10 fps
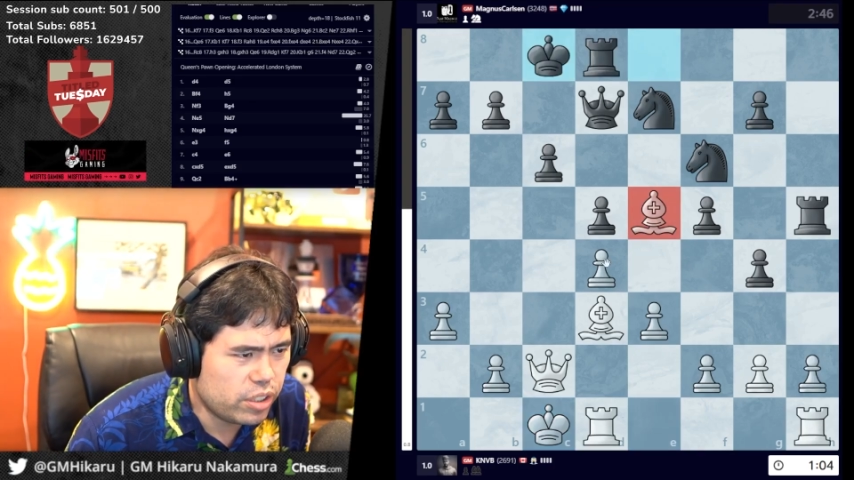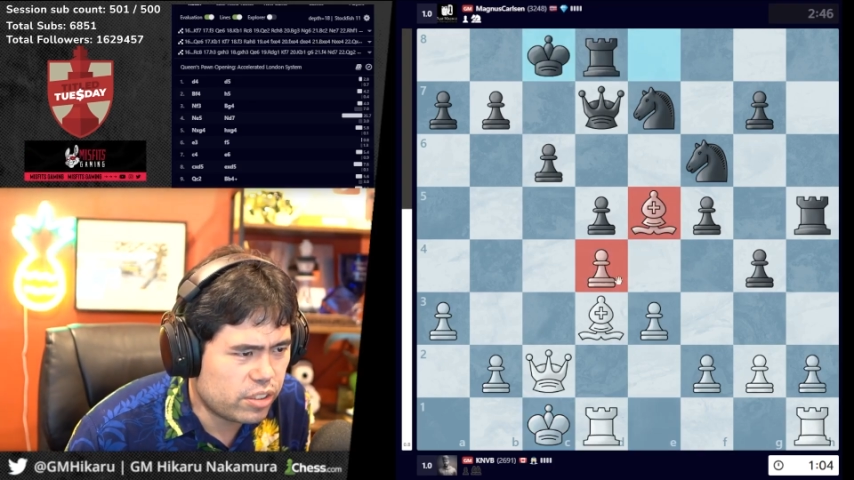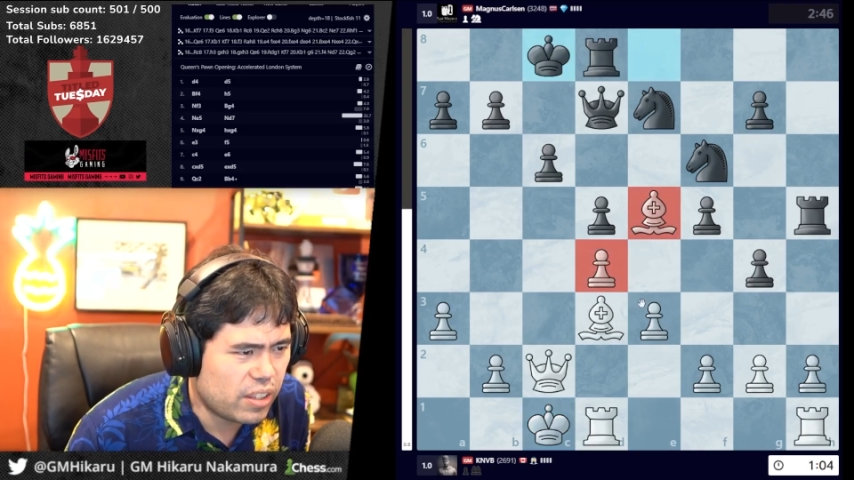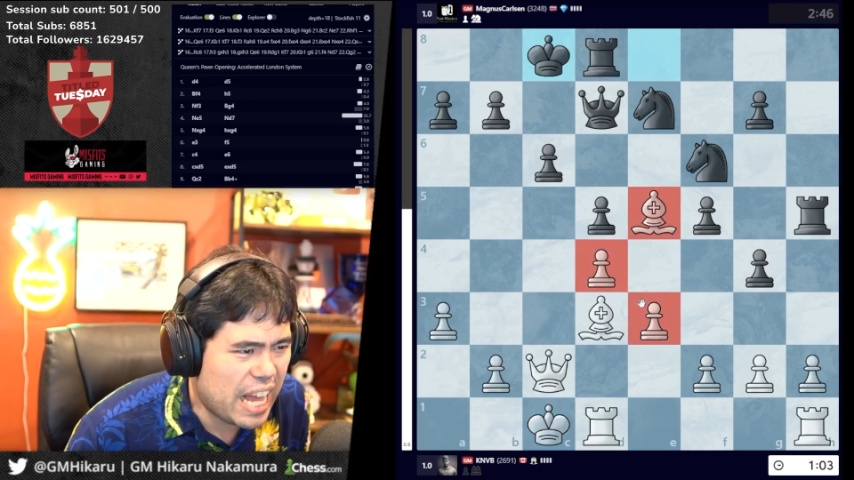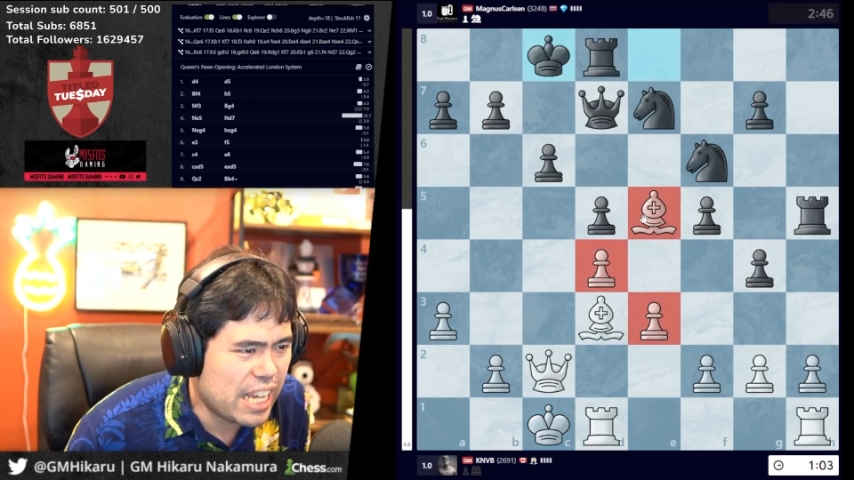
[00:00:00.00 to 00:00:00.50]
is a
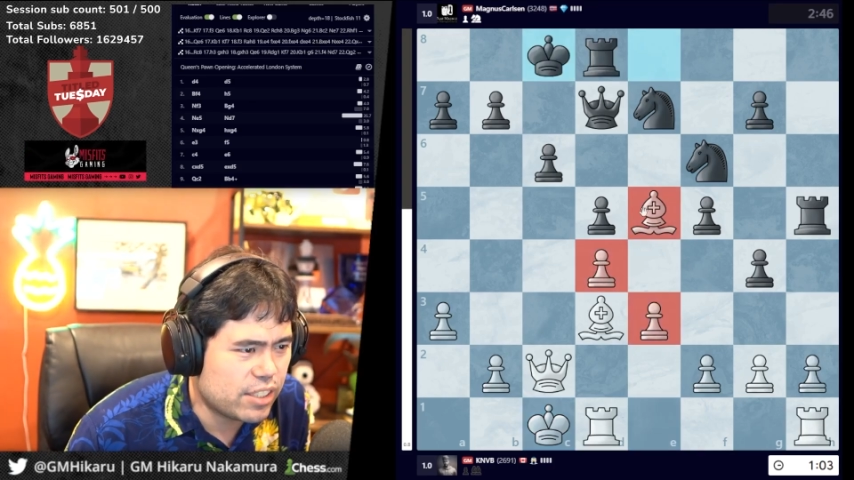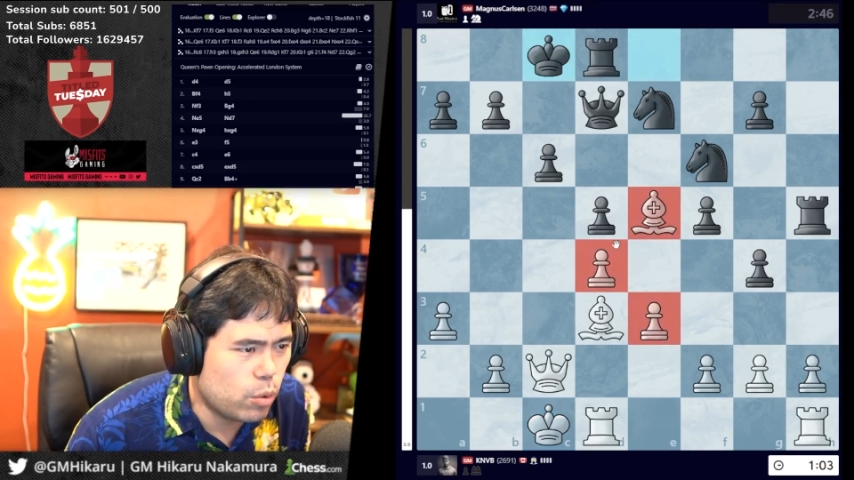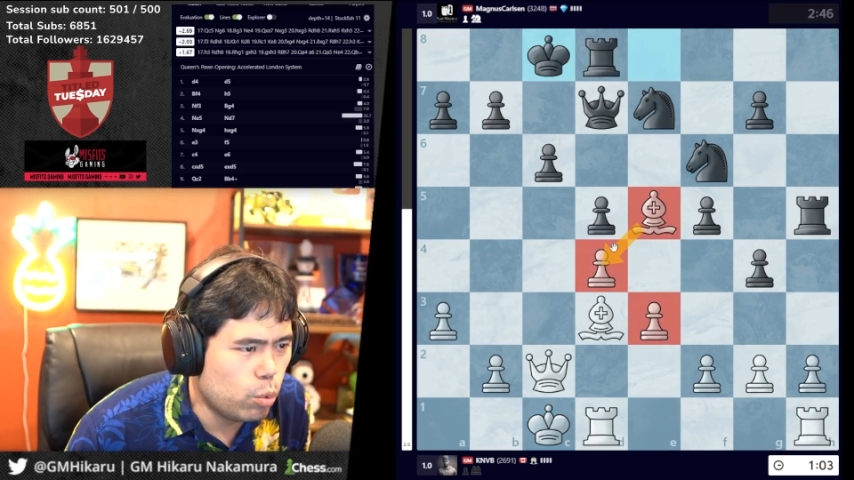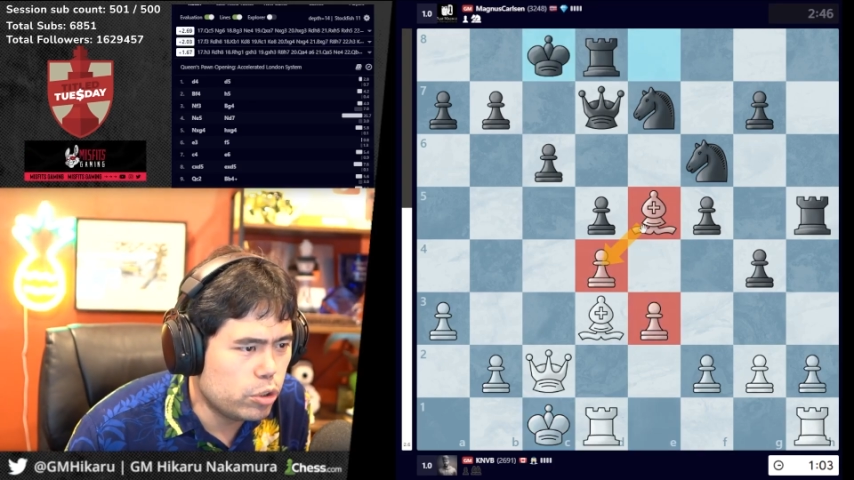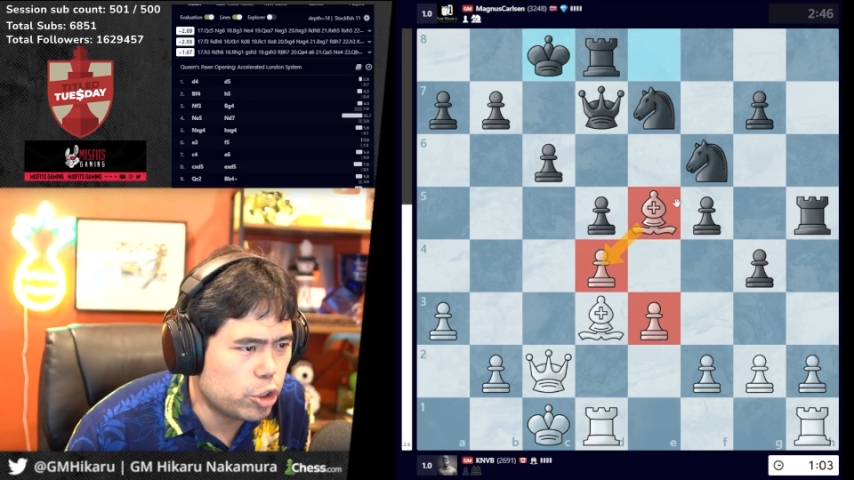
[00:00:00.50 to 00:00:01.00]
classic
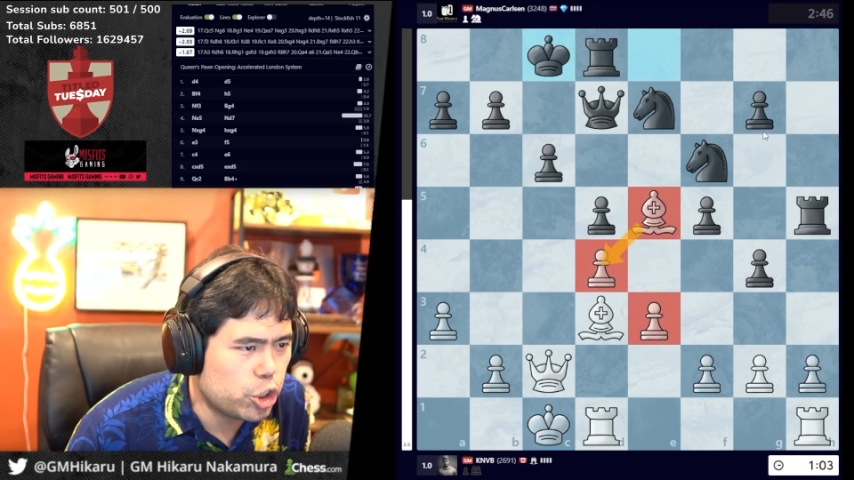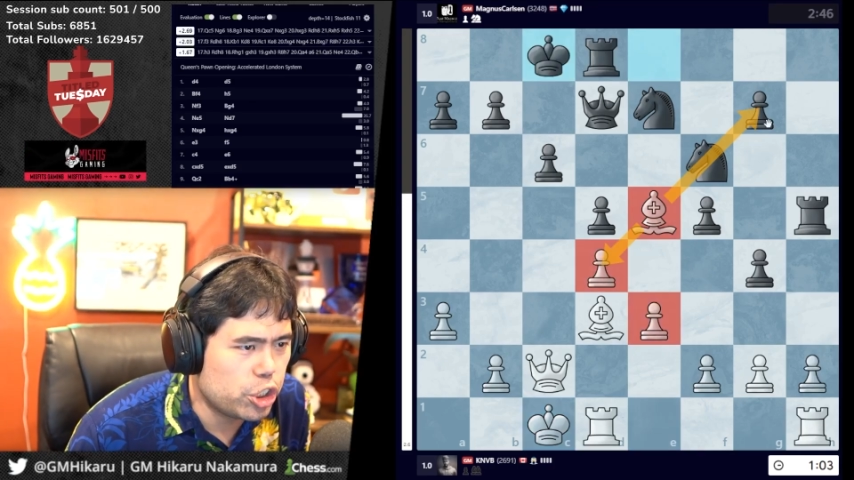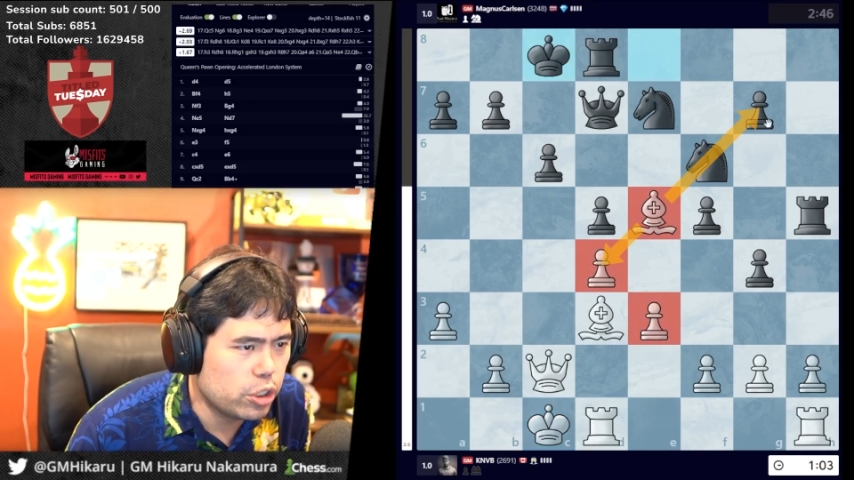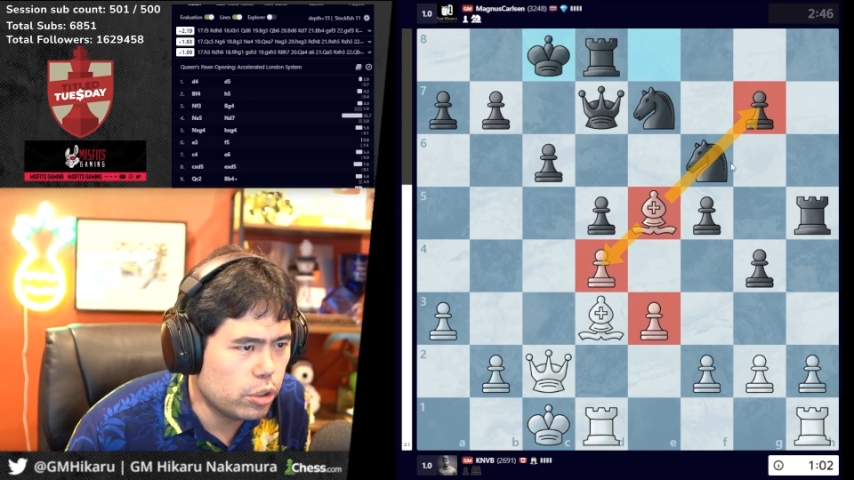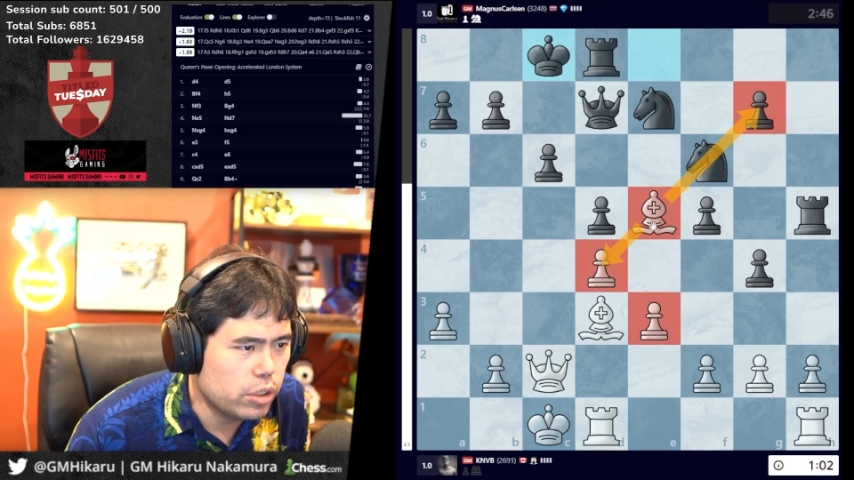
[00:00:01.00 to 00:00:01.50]
wooden
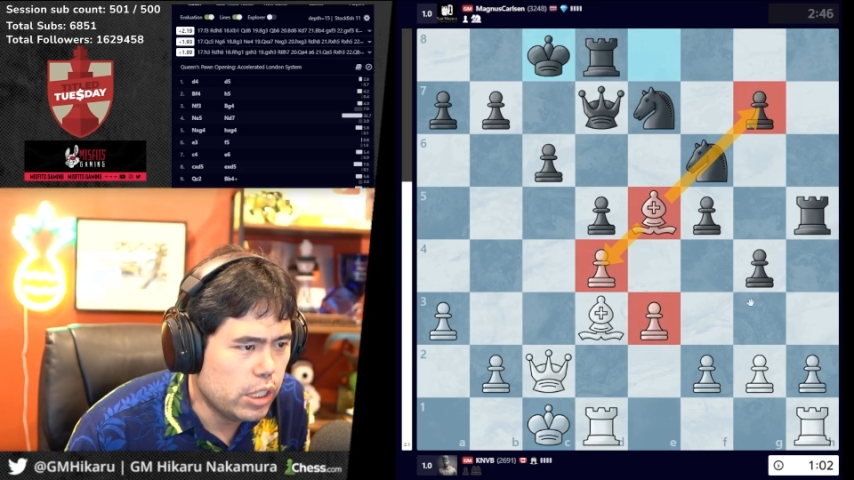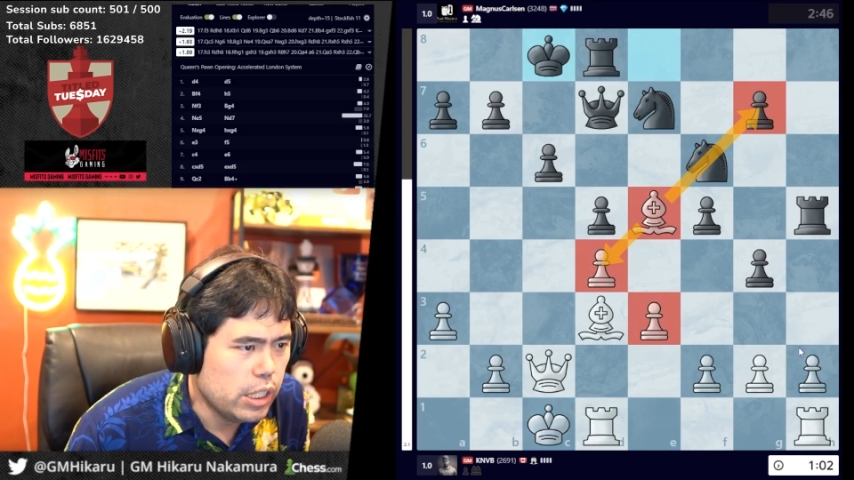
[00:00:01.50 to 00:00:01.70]
shield.